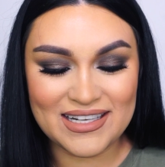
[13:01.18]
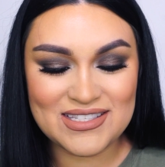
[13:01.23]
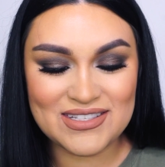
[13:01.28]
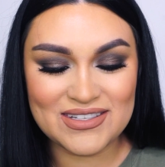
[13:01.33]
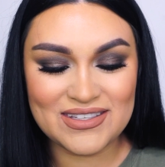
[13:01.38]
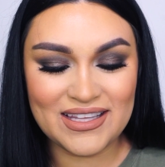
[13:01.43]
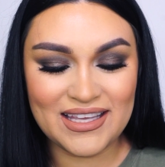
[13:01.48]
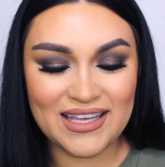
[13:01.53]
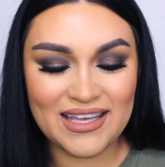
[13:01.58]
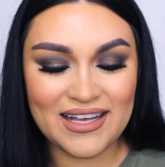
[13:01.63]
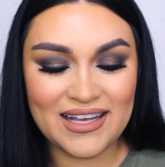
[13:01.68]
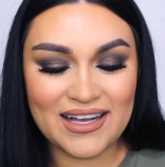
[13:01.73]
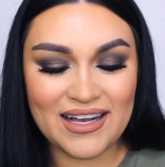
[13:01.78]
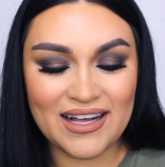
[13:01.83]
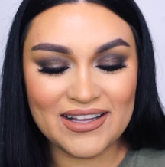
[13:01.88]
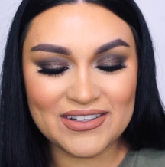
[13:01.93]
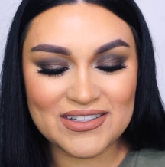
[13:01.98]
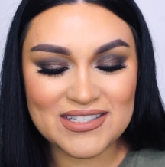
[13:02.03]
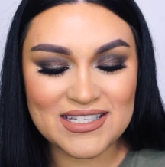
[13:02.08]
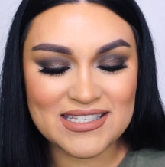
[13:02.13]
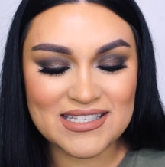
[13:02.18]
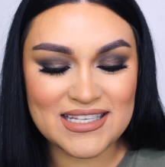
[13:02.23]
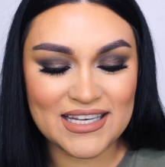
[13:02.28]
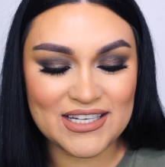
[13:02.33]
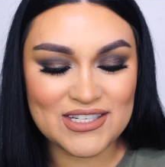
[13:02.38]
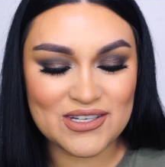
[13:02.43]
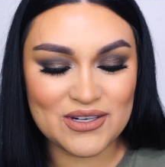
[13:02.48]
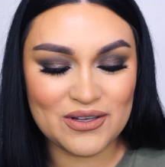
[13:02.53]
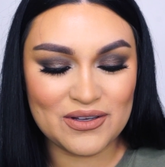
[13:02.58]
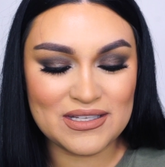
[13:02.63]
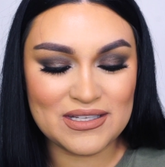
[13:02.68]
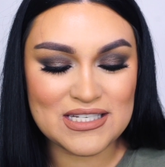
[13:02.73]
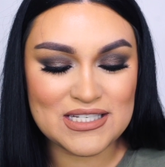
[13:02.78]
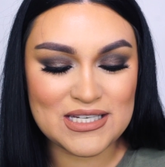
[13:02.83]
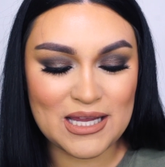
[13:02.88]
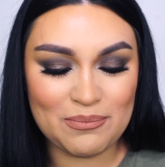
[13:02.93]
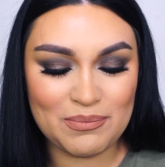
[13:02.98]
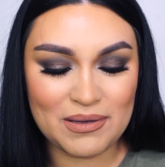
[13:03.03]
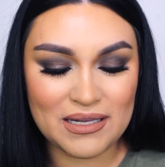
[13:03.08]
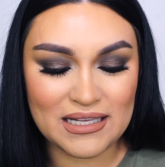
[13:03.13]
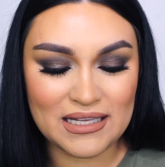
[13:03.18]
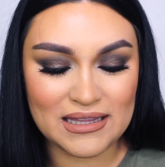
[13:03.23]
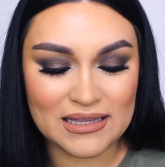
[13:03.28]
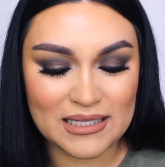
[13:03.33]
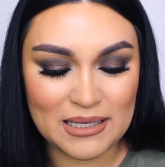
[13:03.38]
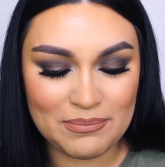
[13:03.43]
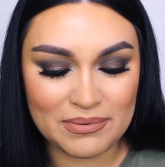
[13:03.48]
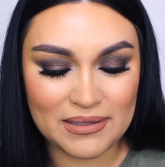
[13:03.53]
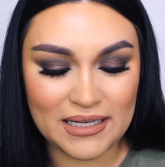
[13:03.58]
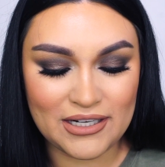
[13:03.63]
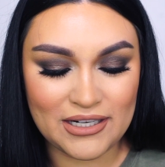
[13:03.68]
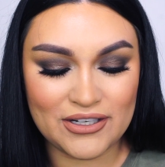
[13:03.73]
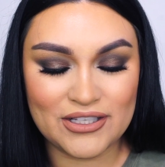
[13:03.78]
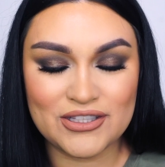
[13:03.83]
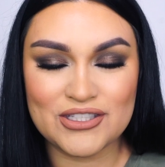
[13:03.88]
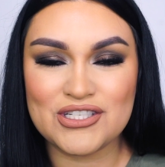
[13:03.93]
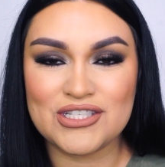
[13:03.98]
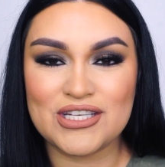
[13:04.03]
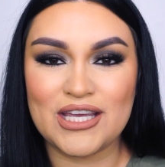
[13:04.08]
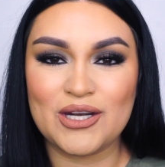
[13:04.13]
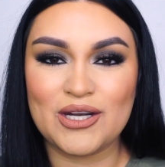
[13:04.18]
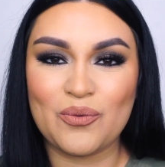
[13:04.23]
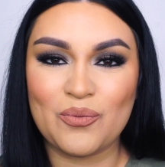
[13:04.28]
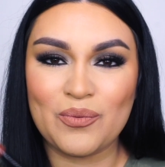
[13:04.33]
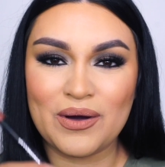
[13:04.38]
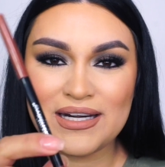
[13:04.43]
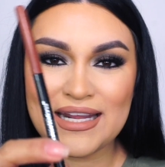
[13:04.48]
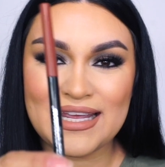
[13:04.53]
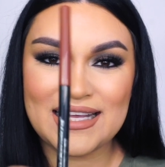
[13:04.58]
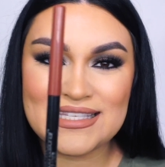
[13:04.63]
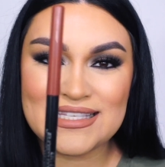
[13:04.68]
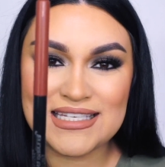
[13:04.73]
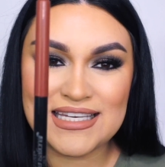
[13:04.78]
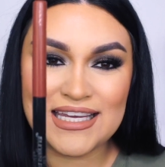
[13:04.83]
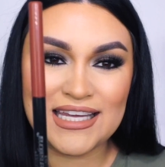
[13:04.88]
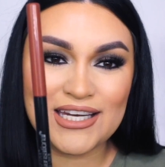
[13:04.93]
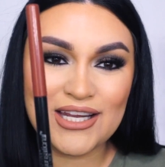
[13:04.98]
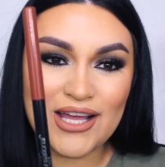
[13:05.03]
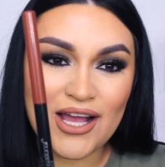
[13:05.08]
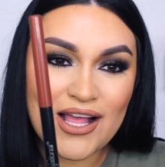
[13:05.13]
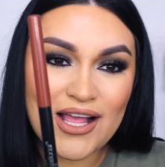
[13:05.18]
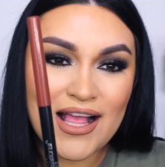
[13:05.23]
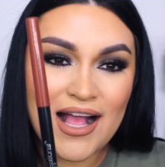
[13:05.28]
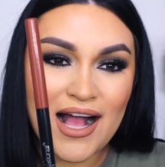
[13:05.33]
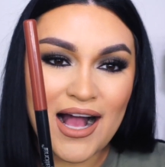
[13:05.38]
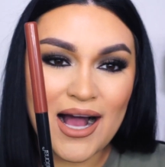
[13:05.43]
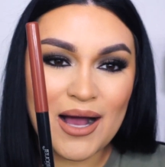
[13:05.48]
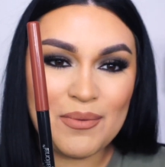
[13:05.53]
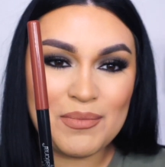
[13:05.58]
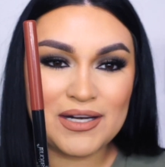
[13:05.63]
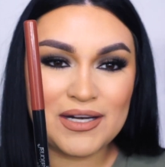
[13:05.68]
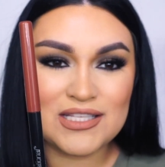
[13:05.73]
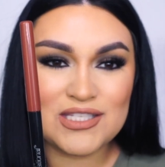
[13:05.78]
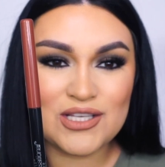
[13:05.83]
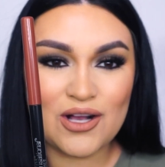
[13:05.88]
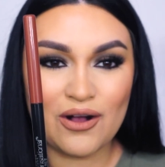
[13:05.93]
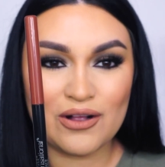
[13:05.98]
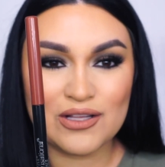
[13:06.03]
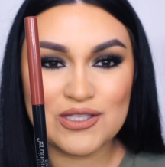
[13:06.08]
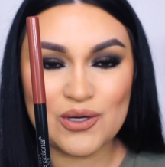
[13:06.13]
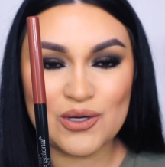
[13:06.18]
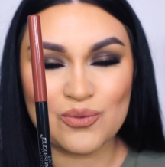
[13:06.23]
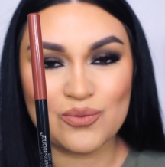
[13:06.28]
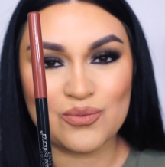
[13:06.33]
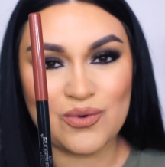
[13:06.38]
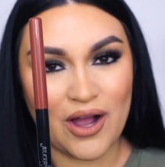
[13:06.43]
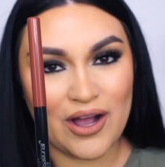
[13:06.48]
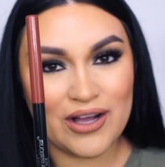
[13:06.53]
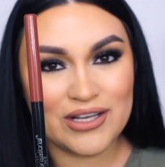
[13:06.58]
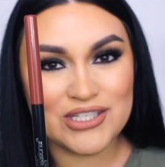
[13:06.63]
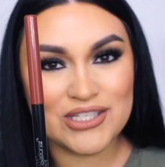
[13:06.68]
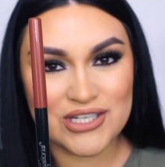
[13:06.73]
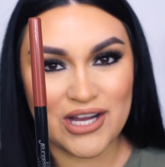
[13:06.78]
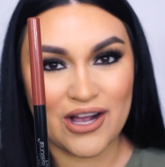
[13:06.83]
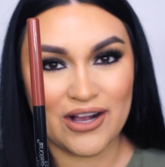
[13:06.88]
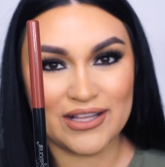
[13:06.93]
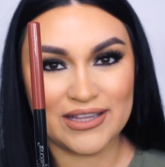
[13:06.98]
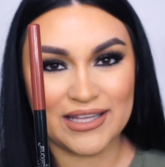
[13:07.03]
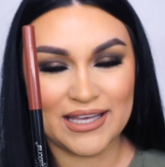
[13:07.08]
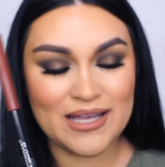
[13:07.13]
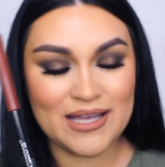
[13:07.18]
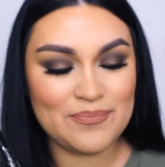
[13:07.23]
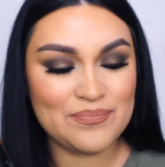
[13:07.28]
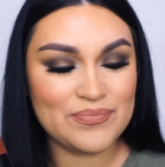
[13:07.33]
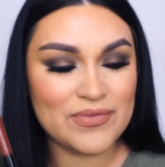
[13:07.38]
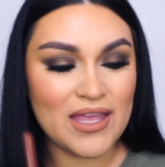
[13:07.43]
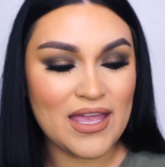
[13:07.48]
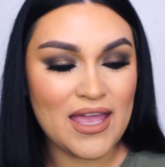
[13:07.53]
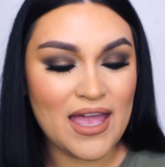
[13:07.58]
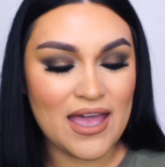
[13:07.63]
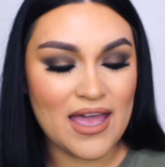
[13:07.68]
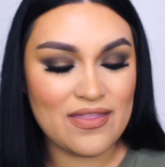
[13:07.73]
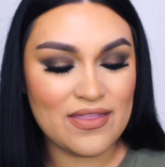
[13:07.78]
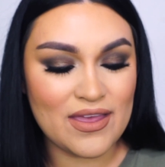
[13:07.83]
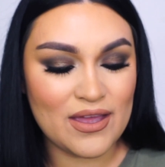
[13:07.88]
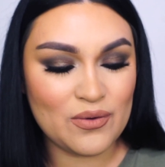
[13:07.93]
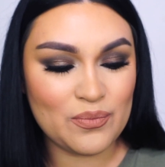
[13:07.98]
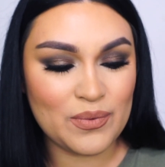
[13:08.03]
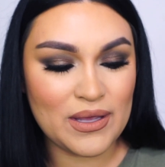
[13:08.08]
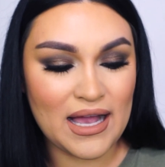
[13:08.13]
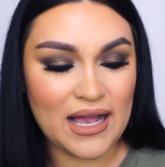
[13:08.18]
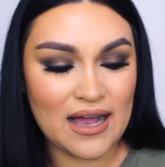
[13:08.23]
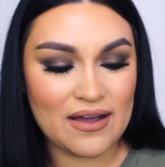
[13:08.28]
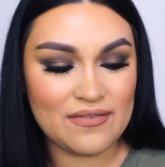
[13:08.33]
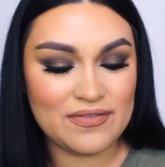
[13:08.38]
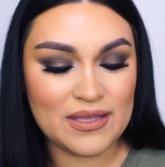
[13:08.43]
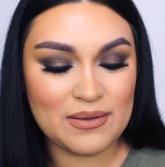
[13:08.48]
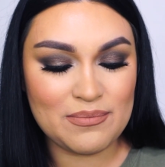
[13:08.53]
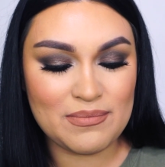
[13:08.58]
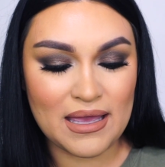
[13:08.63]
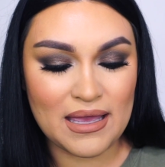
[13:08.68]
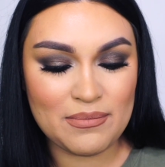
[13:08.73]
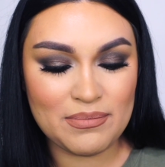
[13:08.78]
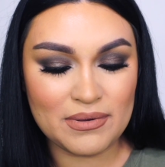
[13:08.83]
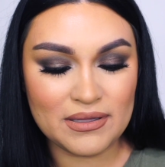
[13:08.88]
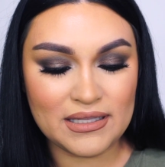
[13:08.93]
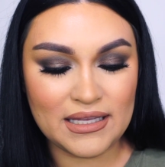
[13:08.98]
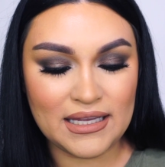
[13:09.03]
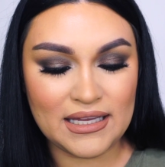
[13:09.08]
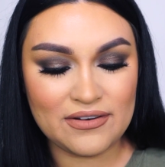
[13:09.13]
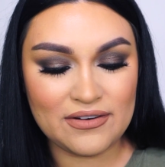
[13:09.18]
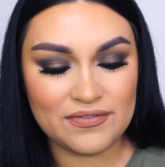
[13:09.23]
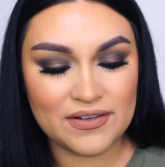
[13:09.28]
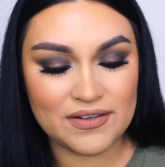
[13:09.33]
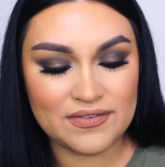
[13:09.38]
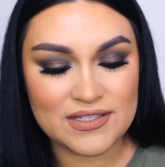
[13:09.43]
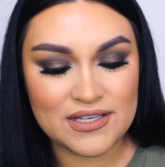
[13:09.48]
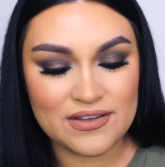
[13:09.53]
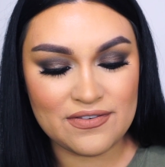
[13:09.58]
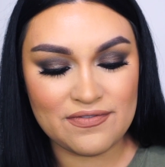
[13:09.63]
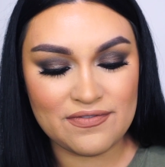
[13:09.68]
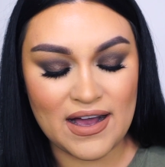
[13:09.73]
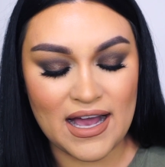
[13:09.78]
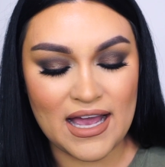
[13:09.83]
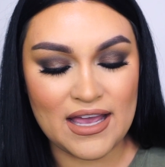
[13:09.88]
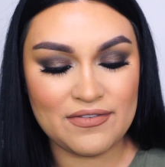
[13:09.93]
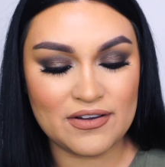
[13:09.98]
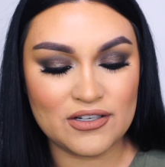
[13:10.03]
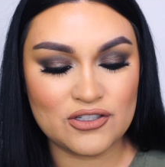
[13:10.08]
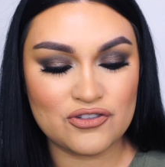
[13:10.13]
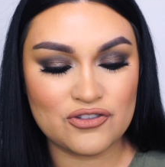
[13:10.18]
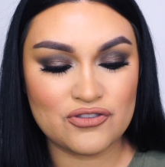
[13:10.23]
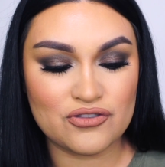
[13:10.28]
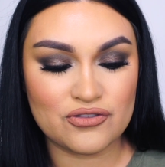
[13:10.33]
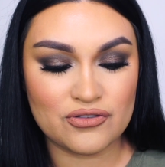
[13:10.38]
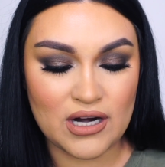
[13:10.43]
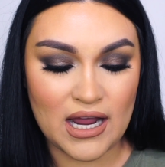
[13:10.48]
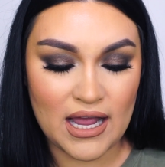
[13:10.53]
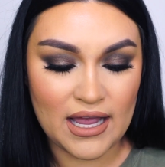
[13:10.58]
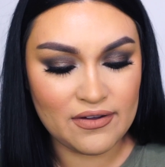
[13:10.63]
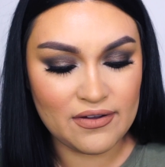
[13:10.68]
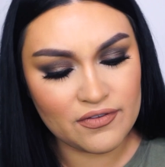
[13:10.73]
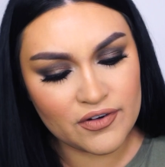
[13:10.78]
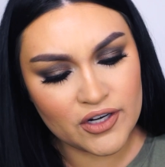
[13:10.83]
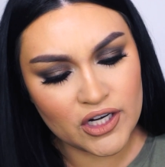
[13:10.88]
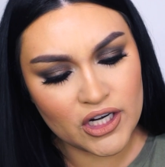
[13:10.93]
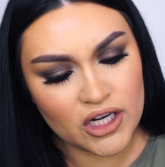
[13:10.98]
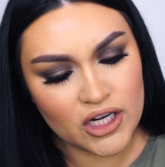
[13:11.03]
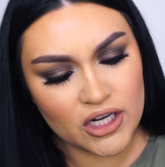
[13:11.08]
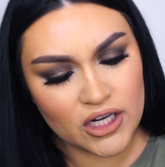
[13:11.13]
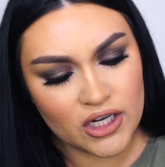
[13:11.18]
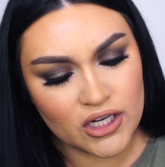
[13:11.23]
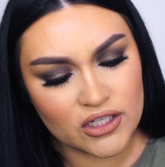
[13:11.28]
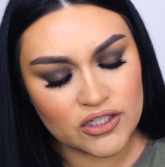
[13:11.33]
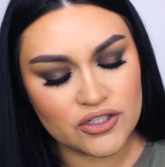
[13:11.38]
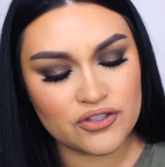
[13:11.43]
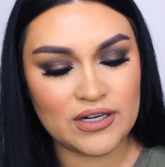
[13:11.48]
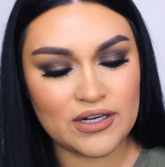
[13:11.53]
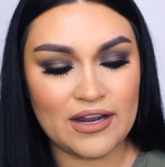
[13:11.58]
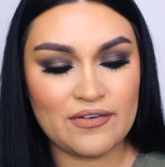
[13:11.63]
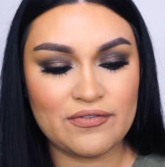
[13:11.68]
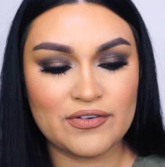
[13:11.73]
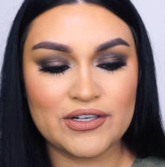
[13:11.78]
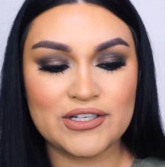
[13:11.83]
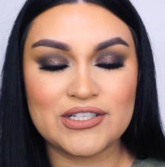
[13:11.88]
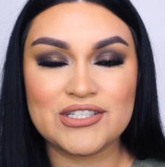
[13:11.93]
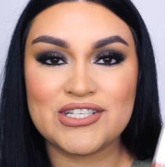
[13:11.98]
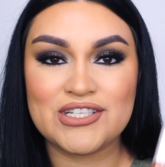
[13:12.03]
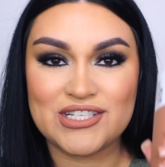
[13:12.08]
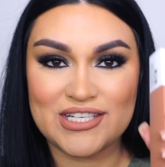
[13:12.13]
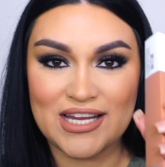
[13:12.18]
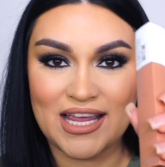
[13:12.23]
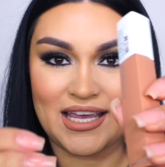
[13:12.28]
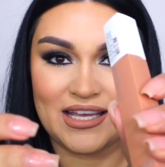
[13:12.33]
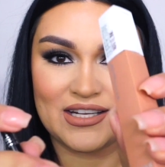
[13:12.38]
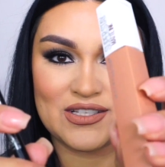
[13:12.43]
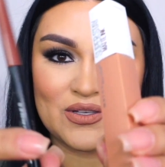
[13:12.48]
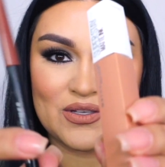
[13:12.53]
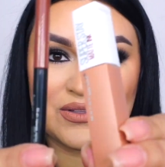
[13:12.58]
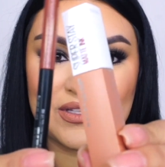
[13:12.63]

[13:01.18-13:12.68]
into the Color Sensational Shaping Lip Liner in the shade 118, and it's called Raw Chocolate. And then we have the Maybelline 55 Driver shade. So